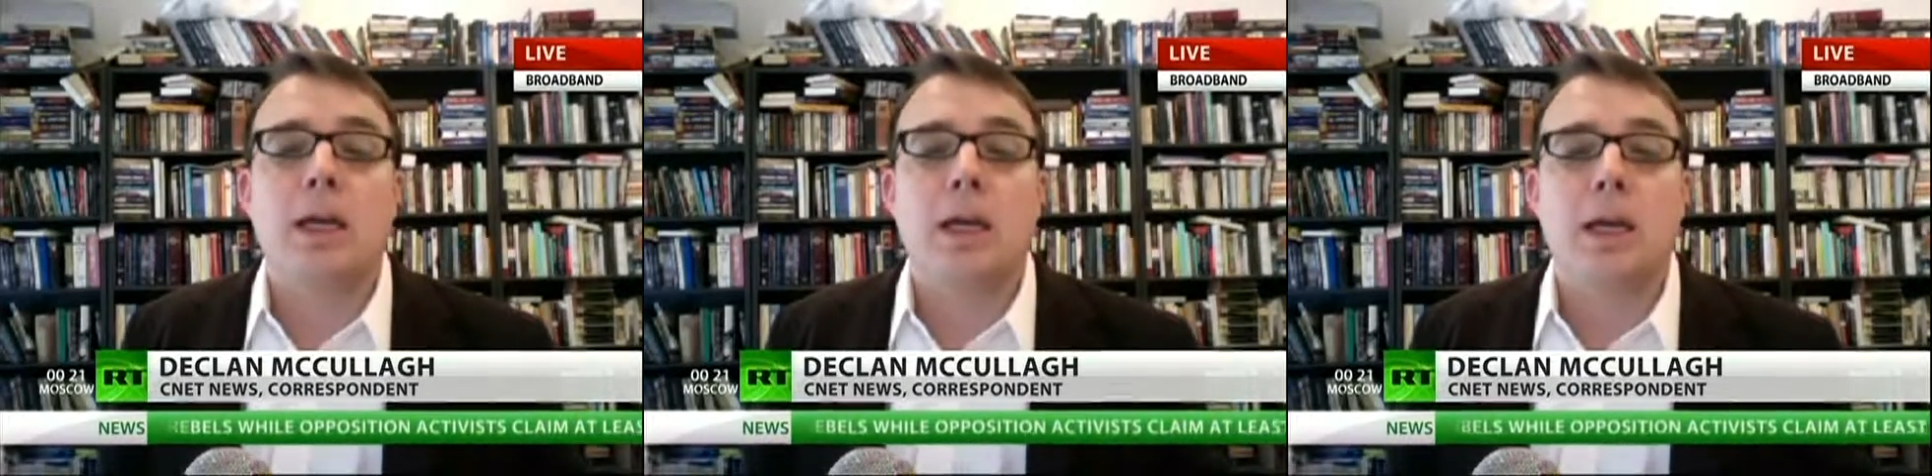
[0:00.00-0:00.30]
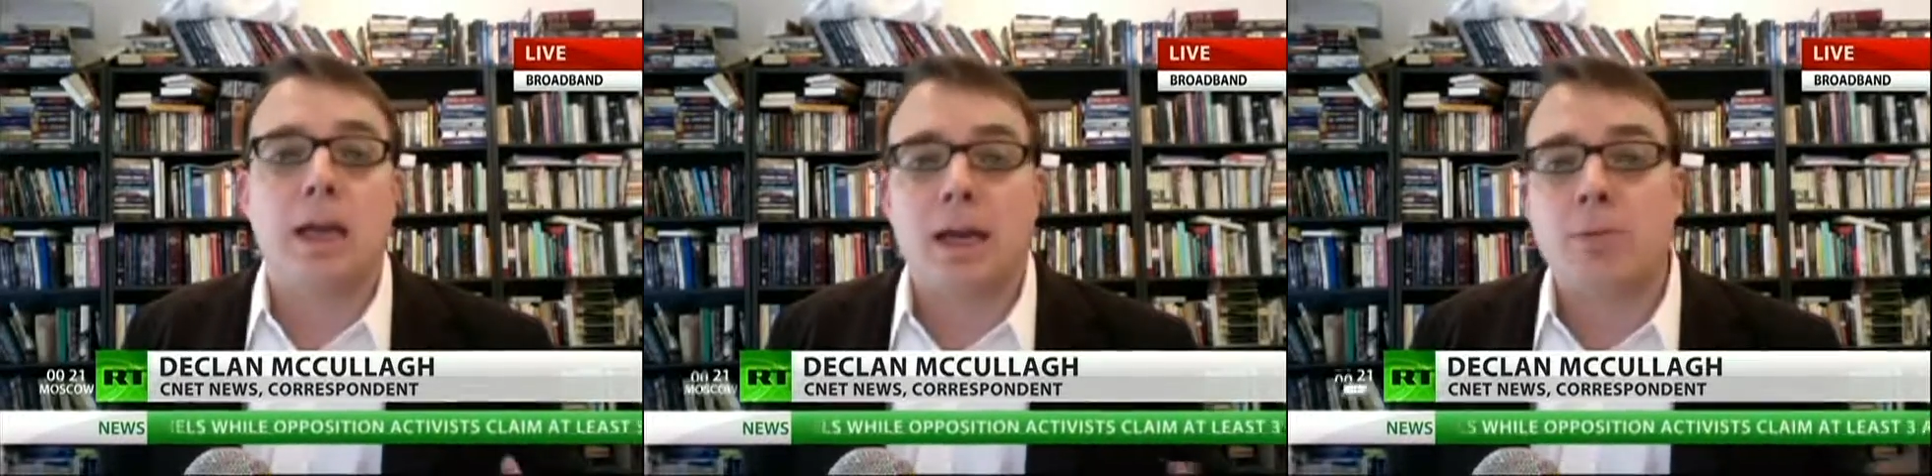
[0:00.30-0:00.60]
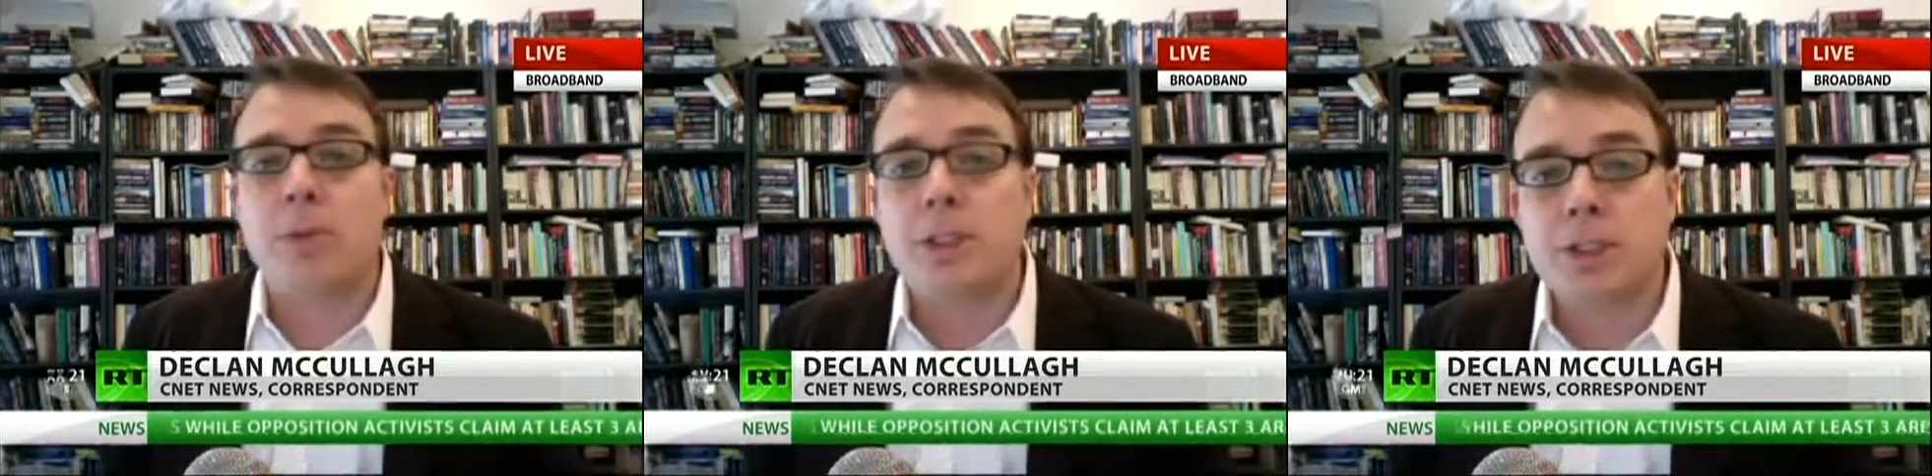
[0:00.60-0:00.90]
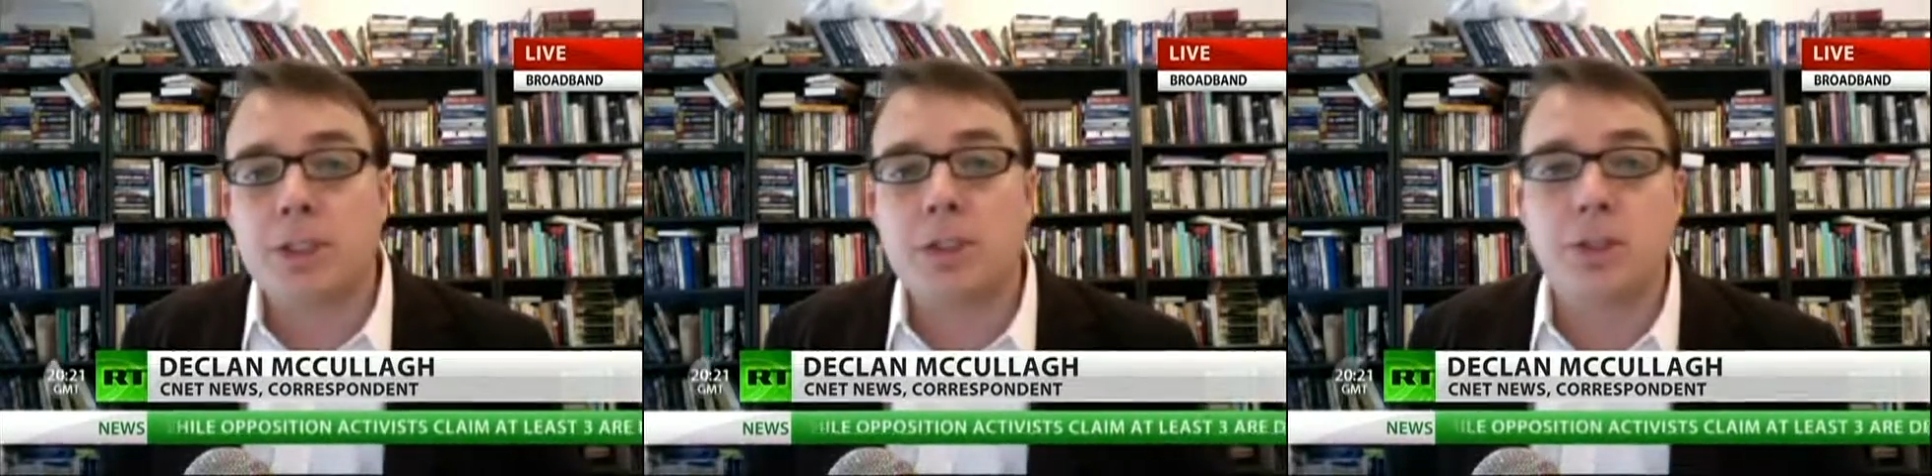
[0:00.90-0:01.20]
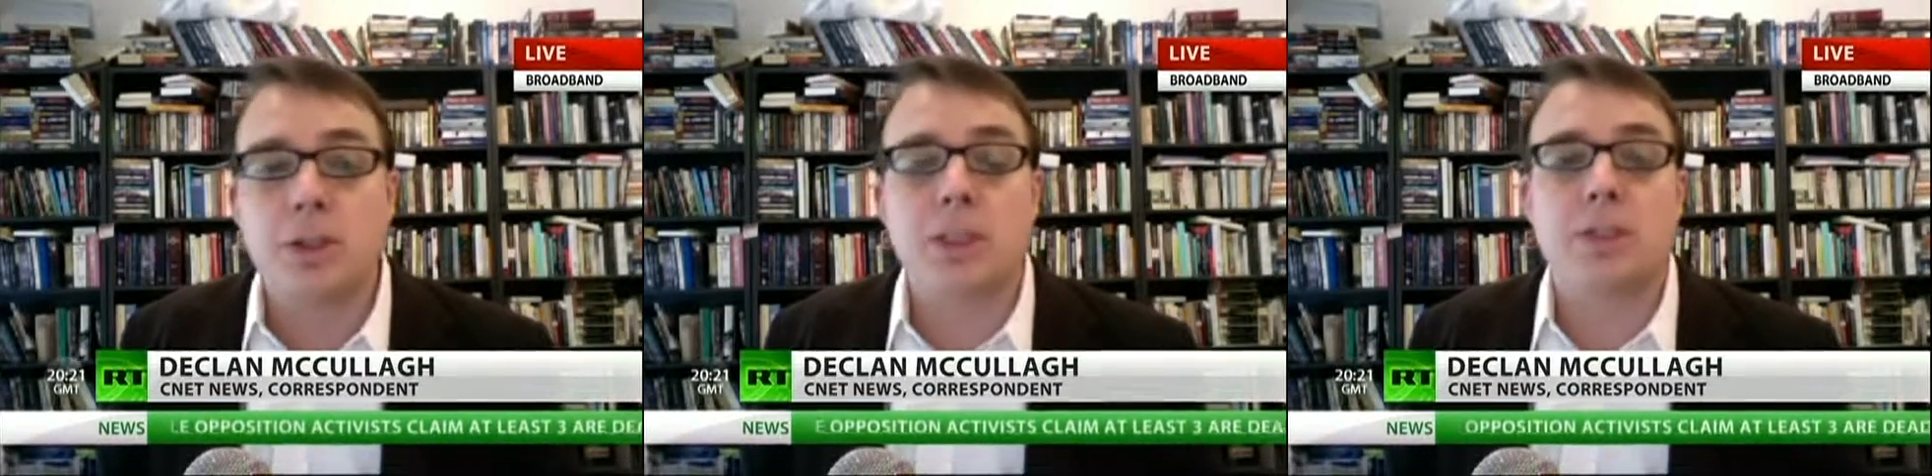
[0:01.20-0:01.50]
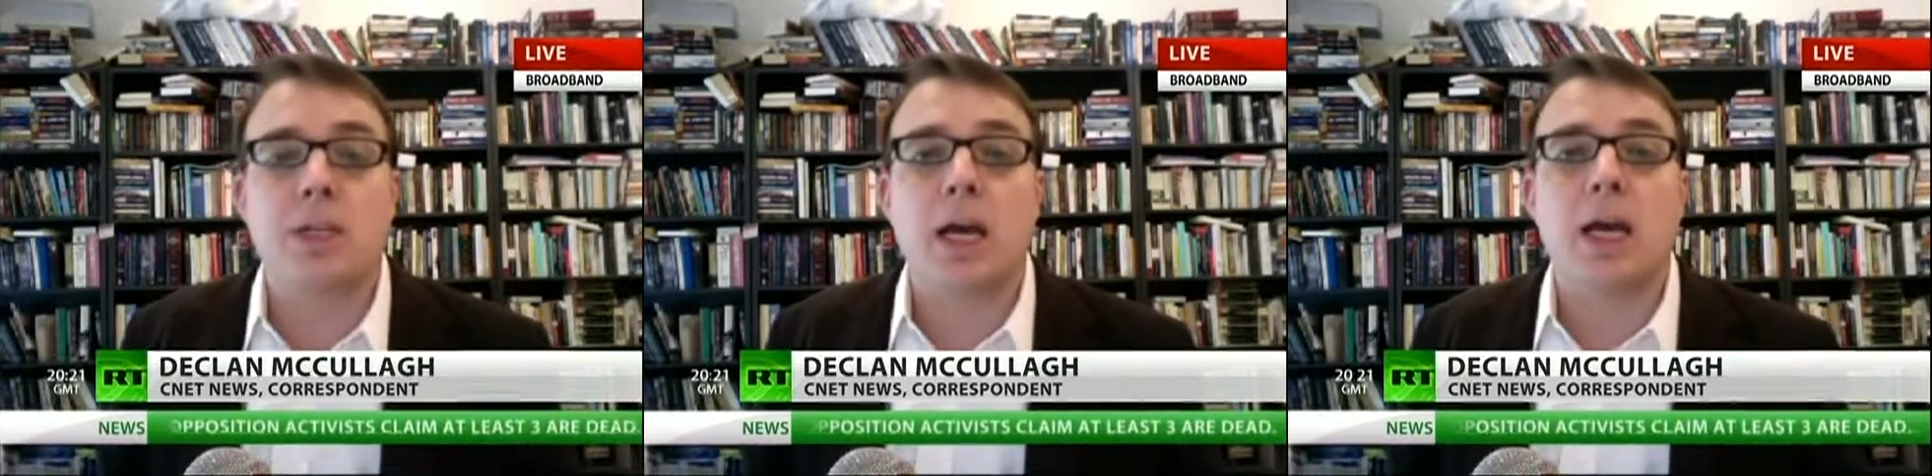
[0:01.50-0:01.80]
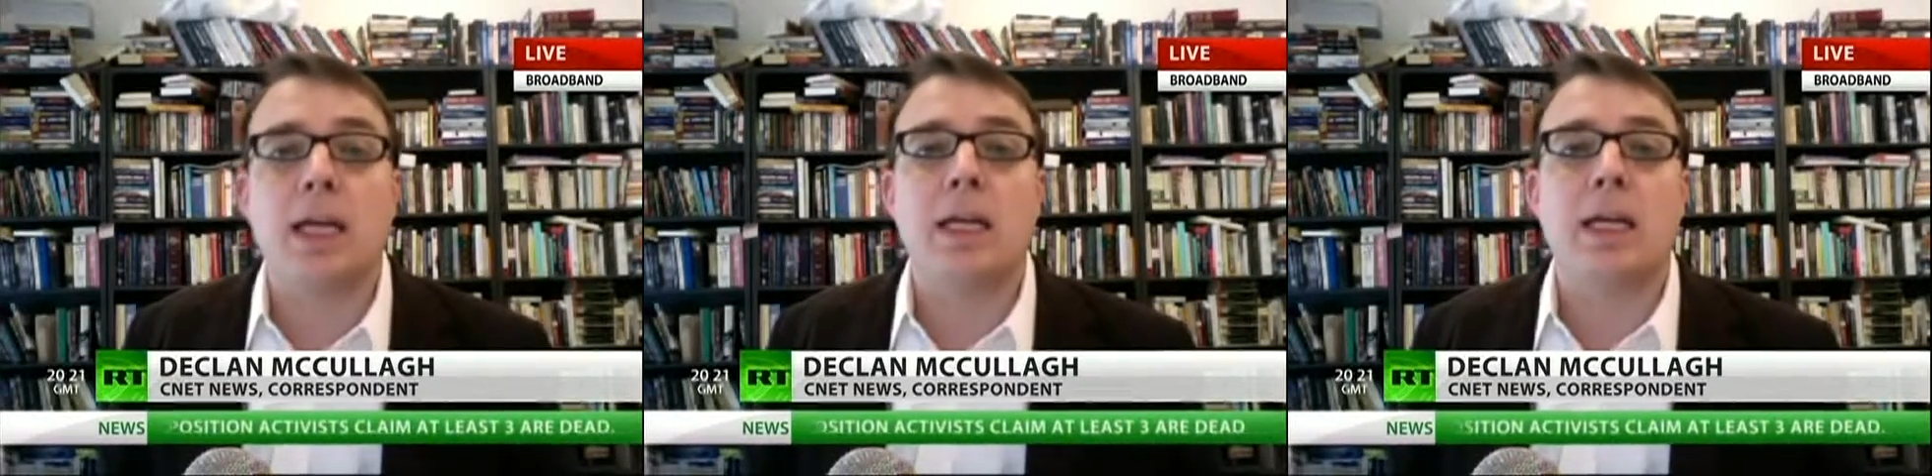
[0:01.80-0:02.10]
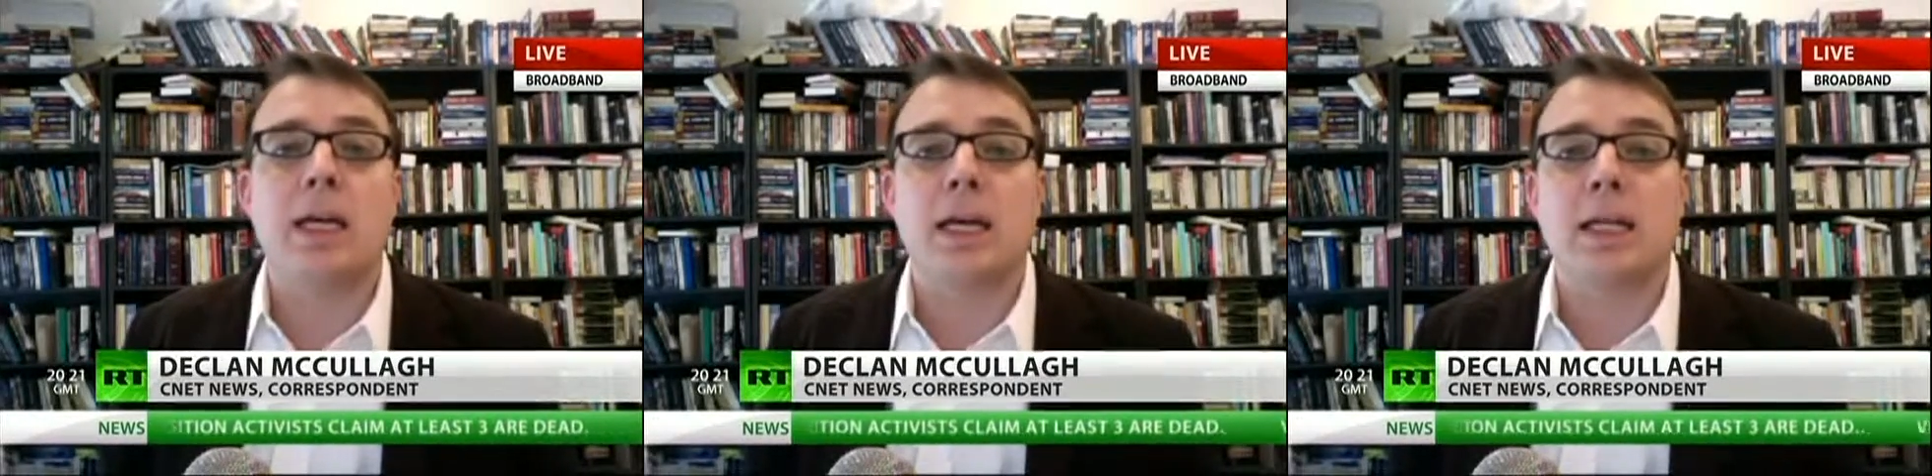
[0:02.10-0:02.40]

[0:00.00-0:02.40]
have petitions you can sign,